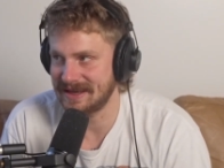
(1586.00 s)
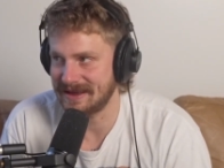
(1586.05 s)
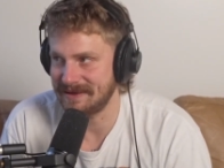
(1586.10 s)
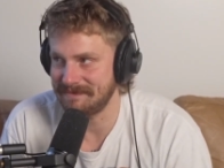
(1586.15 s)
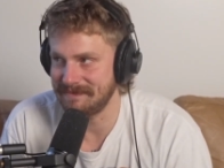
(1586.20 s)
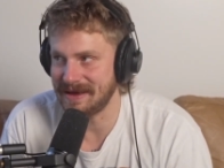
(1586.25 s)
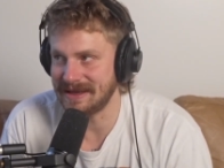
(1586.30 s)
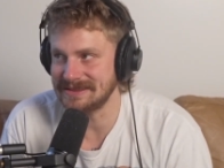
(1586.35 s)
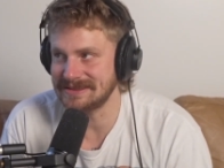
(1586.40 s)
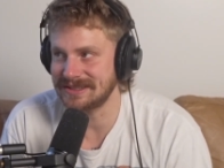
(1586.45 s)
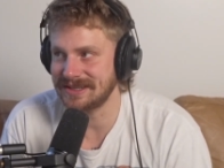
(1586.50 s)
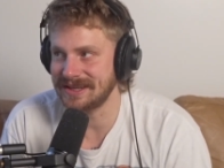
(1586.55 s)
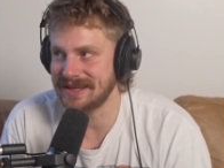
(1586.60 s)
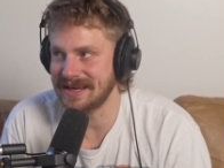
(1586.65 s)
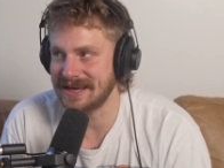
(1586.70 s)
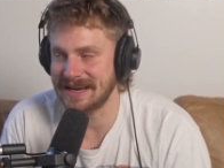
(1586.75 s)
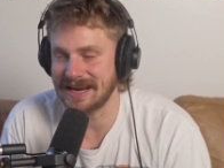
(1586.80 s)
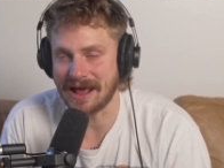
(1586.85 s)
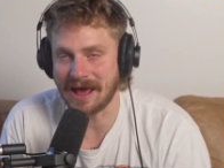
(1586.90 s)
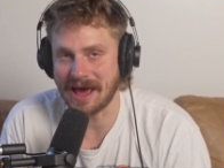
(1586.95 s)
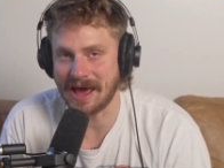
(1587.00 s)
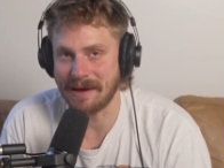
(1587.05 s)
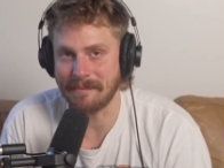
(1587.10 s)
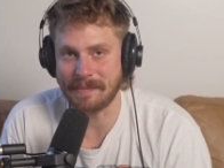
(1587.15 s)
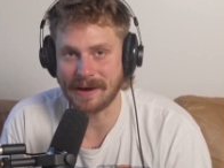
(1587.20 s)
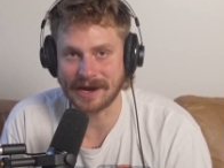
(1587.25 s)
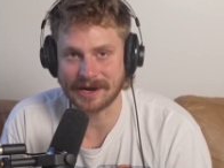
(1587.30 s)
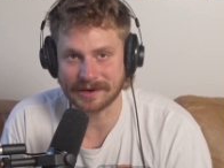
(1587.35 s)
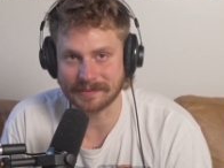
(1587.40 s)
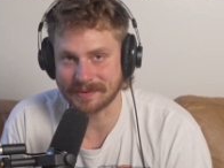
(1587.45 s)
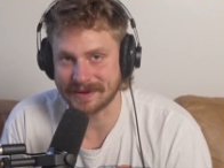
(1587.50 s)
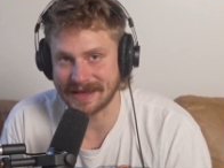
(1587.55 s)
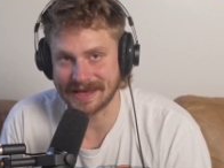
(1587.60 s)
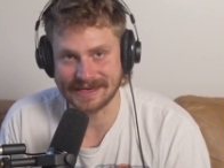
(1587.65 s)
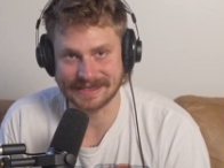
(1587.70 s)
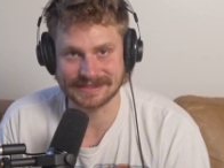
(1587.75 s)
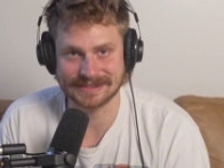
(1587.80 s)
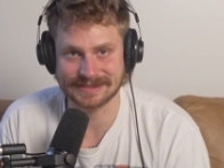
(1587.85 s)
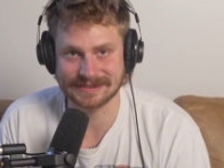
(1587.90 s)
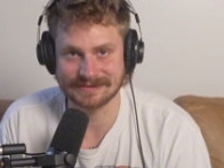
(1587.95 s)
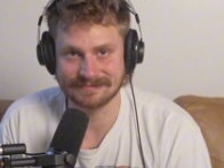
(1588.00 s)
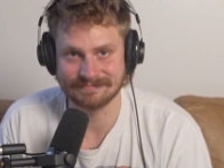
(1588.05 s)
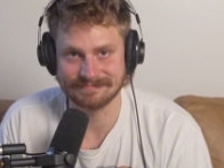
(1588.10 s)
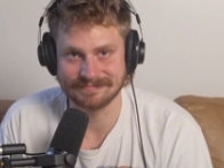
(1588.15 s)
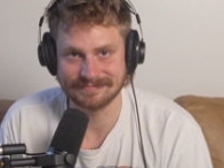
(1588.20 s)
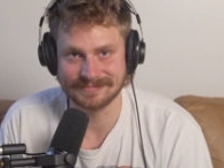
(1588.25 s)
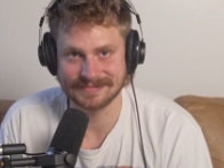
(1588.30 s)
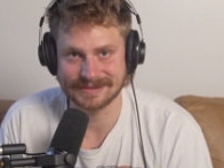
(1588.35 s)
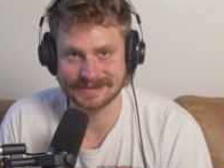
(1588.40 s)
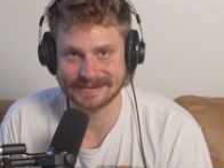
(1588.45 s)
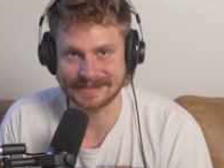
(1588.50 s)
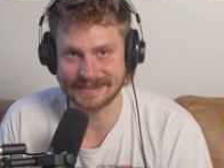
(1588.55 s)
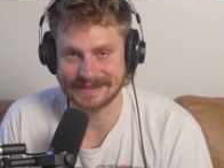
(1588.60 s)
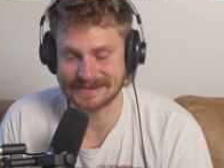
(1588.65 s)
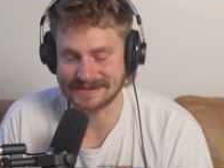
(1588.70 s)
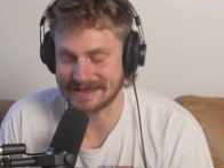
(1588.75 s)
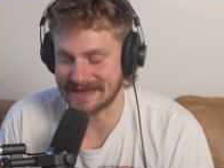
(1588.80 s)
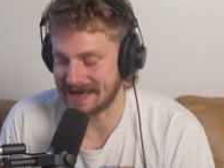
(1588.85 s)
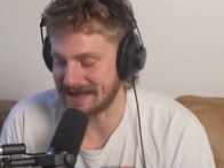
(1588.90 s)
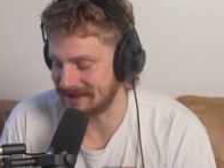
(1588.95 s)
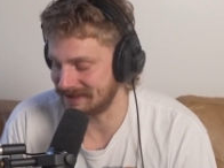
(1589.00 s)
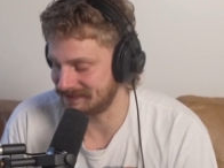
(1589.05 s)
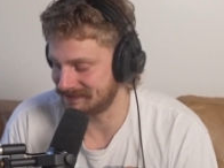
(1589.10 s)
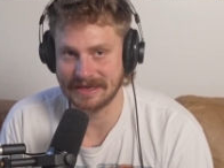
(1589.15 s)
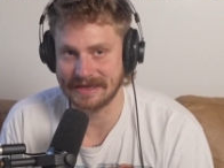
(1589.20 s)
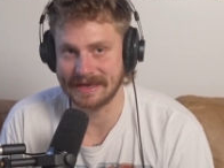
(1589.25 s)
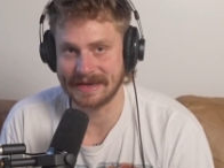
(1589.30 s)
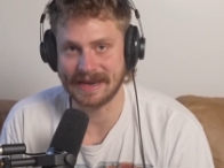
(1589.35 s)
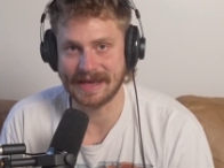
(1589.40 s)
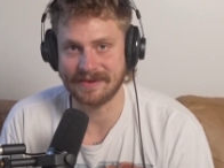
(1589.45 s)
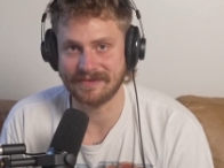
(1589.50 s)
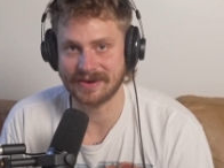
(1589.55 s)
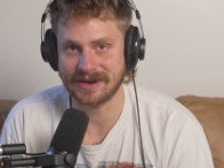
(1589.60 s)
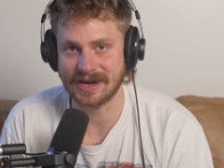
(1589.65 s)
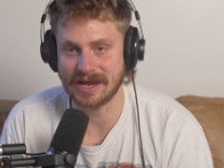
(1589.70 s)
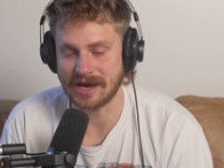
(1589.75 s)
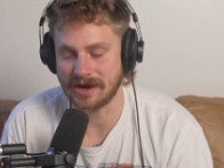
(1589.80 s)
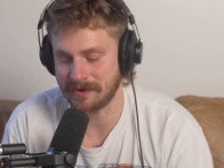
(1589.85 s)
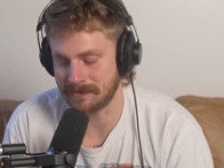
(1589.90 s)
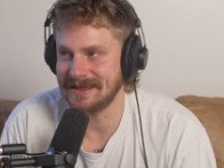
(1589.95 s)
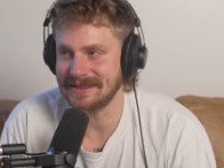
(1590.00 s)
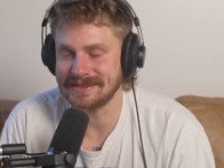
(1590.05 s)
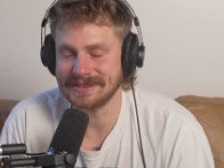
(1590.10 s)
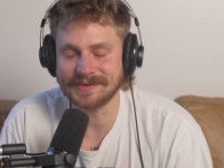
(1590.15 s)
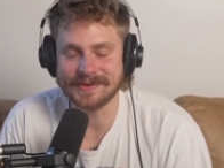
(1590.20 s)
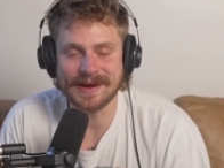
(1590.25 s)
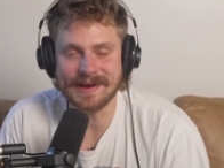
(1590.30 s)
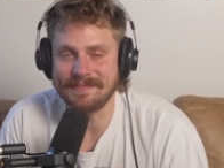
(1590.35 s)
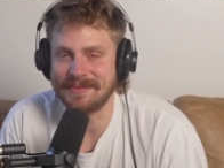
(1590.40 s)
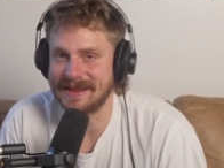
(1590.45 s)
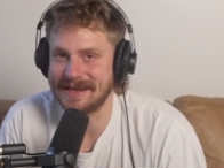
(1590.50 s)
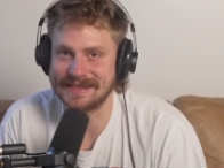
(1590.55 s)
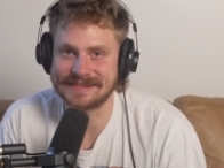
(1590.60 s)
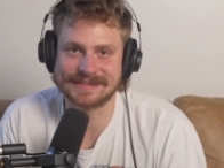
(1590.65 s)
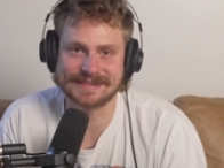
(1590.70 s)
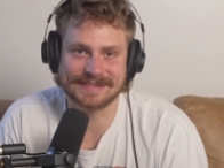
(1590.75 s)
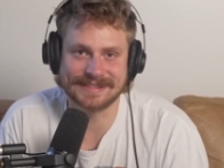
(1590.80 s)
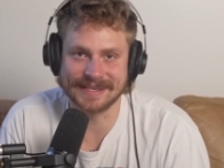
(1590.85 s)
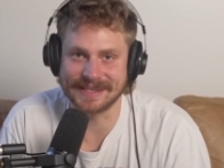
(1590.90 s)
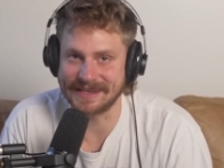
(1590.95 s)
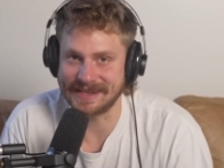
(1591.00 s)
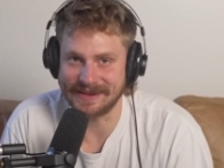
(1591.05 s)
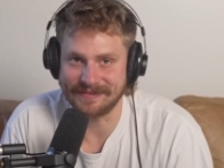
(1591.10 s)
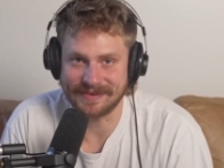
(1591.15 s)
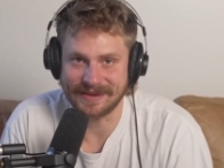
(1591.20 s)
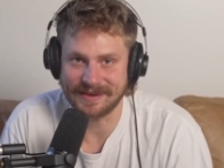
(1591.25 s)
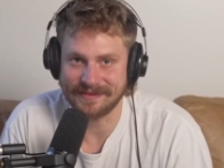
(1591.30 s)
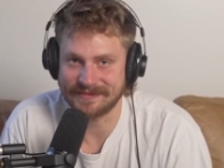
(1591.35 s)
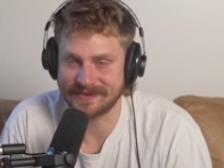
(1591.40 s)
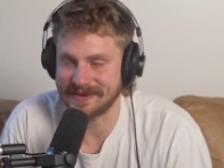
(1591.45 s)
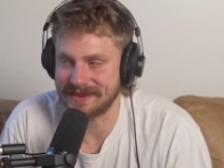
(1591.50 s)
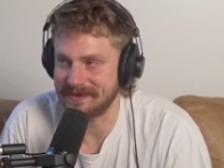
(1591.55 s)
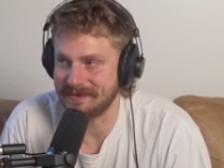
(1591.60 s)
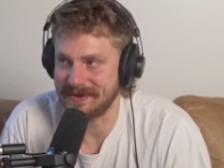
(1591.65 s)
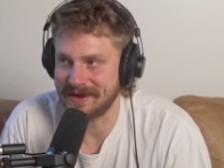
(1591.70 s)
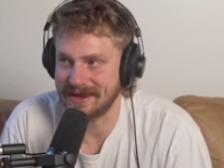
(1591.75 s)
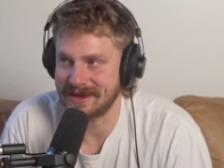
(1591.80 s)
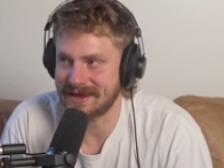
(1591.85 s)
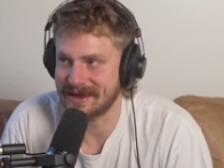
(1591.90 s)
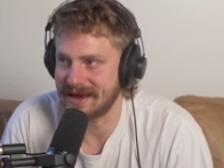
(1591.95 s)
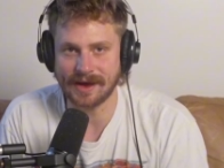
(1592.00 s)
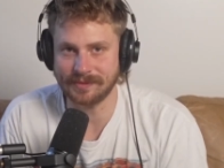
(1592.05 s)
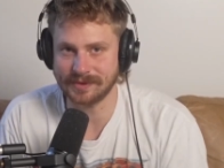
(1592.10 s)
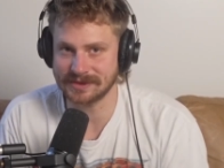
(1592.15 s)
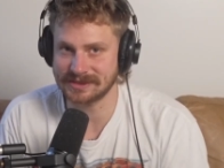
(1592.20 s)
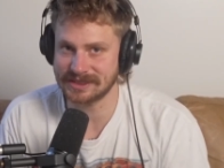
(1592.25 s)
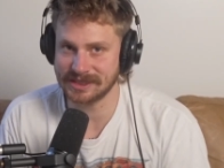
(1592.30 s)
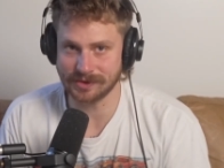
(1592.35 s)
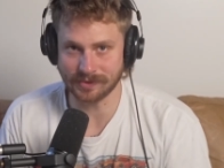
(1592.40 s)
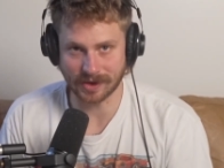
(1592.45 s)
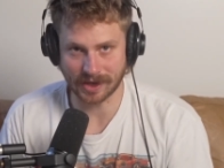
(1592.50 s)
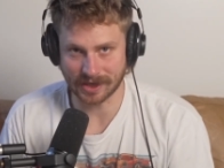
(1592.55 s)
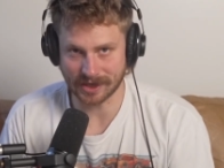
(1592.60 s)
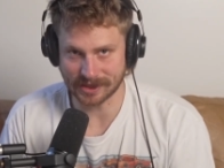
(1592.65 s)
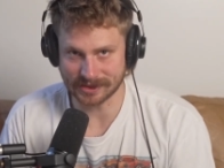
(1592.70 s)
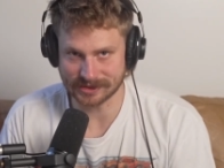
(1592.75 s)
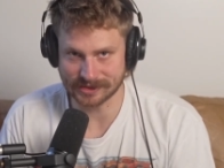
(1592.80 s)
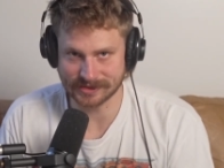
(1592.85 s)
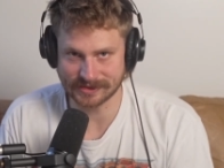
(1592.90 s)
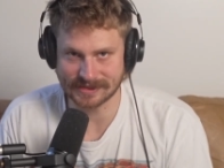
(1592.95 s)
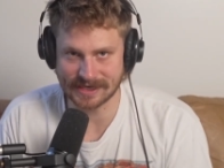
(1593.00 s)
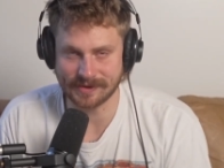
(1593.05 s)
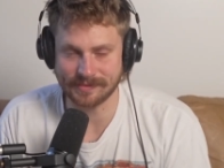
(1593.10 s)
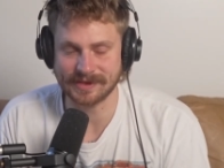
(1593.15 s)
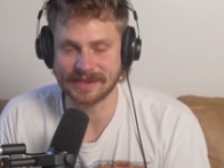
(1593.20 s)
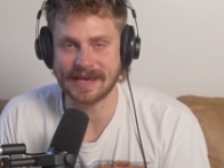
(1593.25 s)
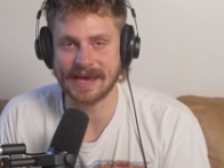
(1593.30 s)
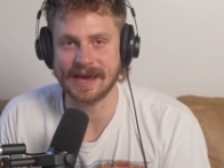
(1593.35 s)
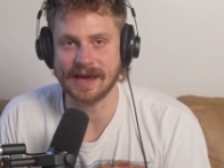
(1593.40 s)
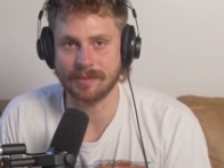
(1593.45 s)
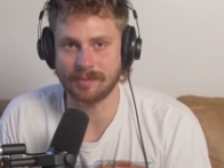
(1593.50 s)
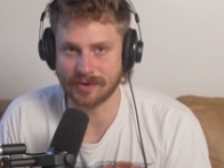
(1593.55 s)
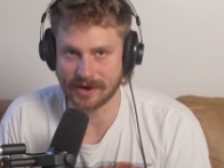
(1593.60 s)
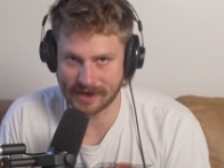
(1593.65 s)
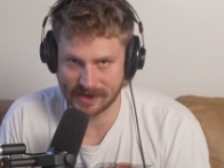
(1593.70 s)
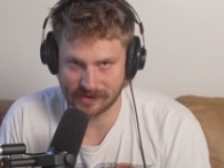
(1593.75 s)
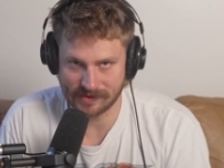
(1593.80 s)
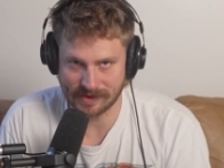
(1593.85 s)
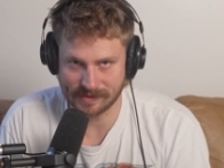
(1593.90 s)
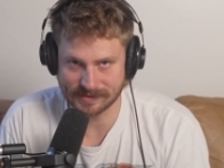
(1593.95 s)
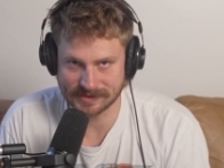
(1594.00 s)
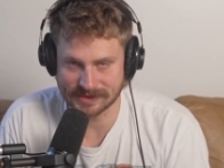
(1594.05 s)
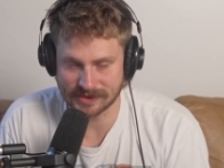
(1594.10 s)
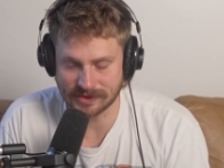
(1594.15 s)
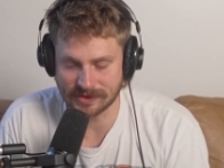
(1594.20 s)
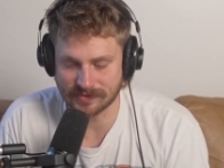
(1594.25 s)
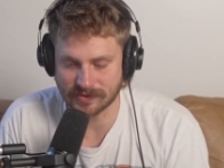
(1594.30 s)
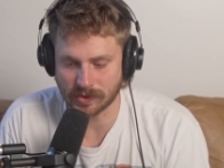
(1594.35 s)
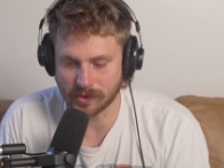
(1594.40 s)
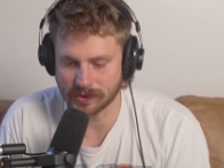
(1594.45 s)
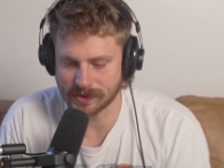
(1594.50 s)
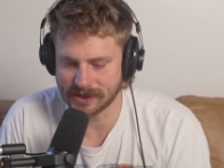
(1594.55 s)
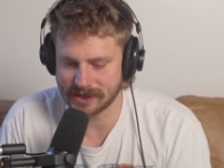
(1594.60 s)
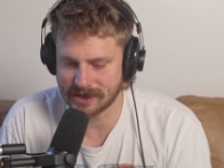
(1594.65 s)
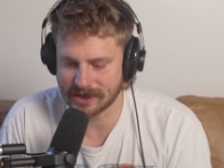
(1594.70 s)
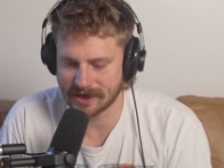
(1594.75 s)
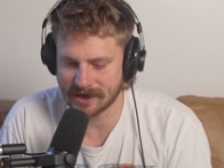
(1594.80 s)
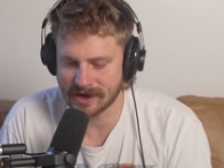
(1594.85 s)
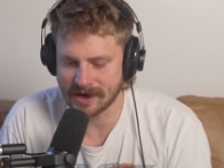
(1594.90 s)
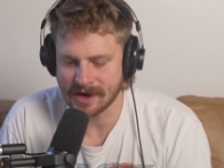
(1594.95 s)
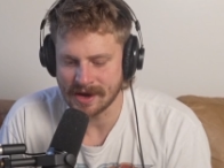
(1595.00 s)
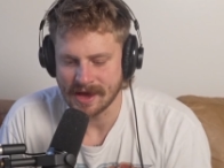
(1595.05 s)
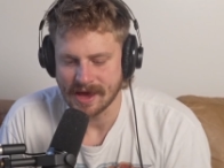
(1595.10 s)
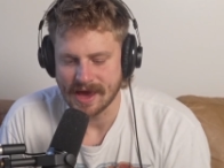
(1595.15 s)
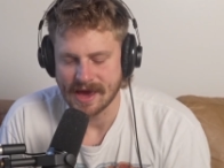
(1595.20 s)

mentally in a better place since then. You never know. That's a great place to leave it for the week. I will see you all on Tuesday with a brand new episode of Cult Leader,